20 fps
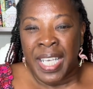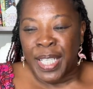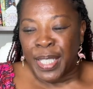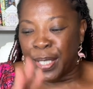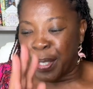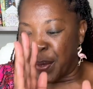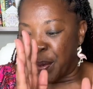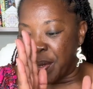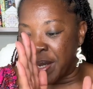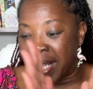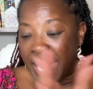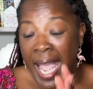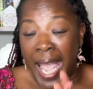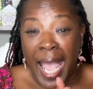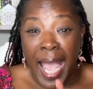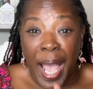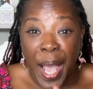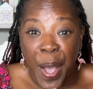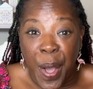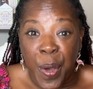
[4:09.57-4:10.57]
So
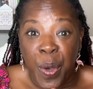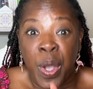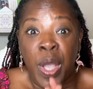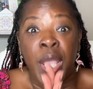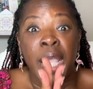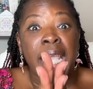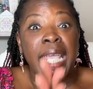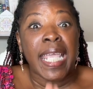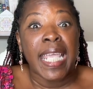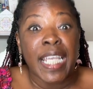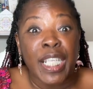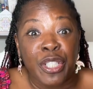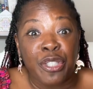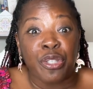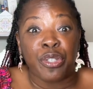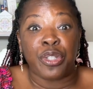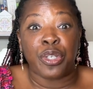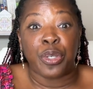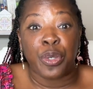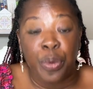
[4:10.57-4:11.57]
now
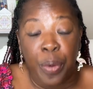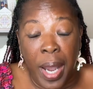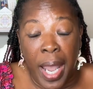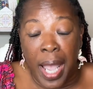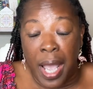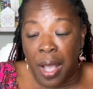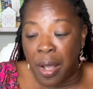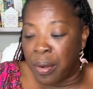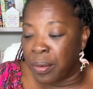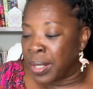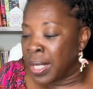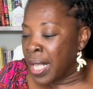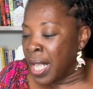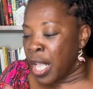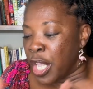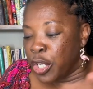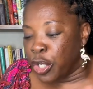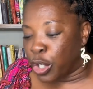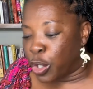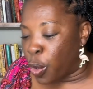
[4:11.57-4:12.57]
enter the crowd.
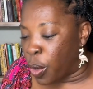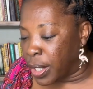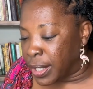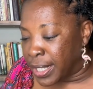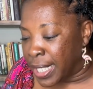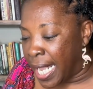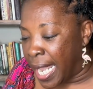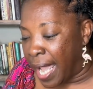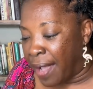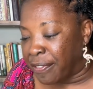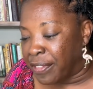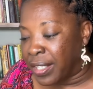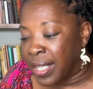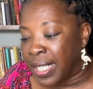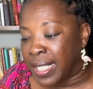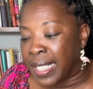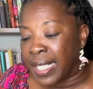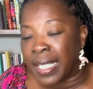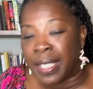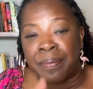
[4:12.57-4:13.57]
You're going to have to,
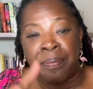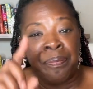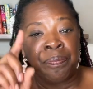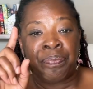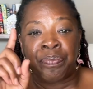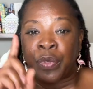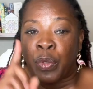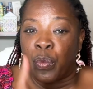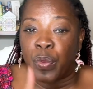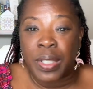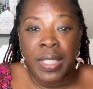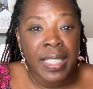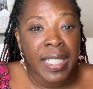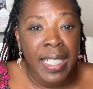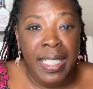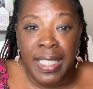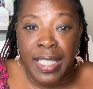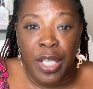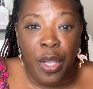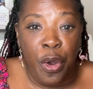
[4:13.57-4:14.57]
again,
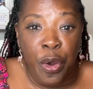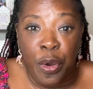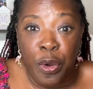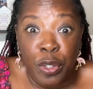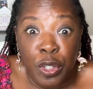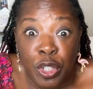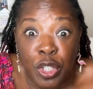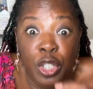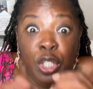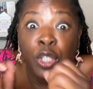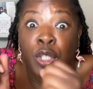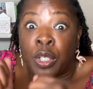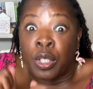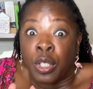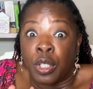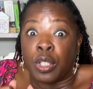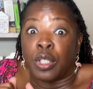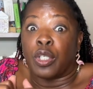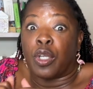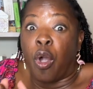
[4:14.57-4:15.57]
resist the urge to
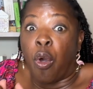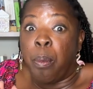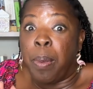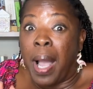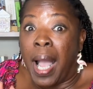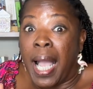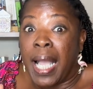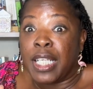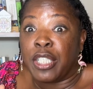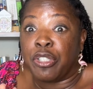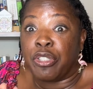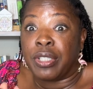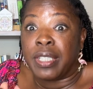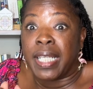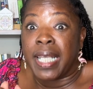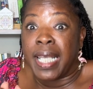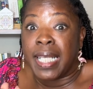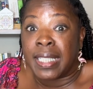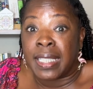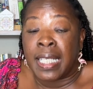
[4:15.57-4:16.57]
go behind your
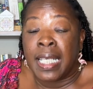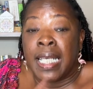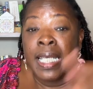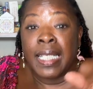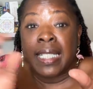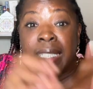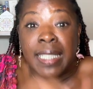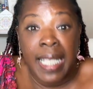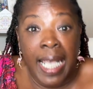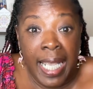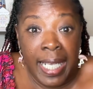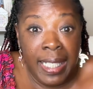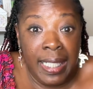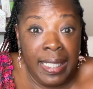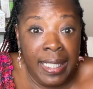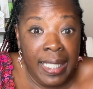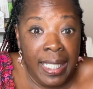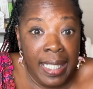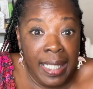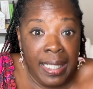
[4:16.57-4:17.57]
desk, take
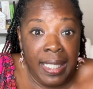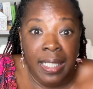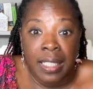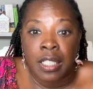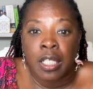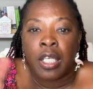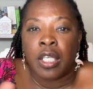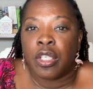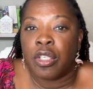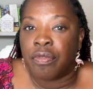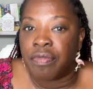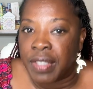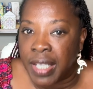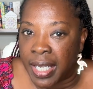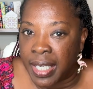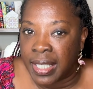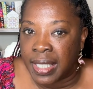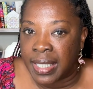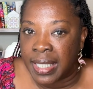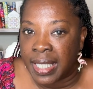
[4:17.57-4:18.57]
attendance. You've
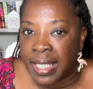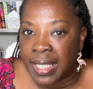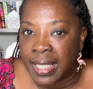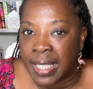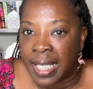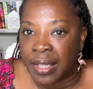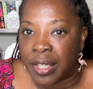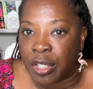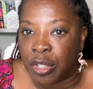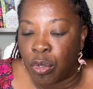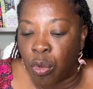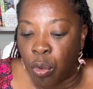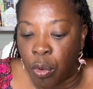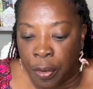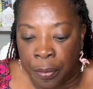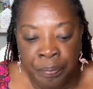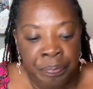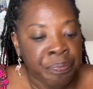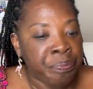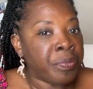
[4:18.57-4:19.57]
taken attendance at the door.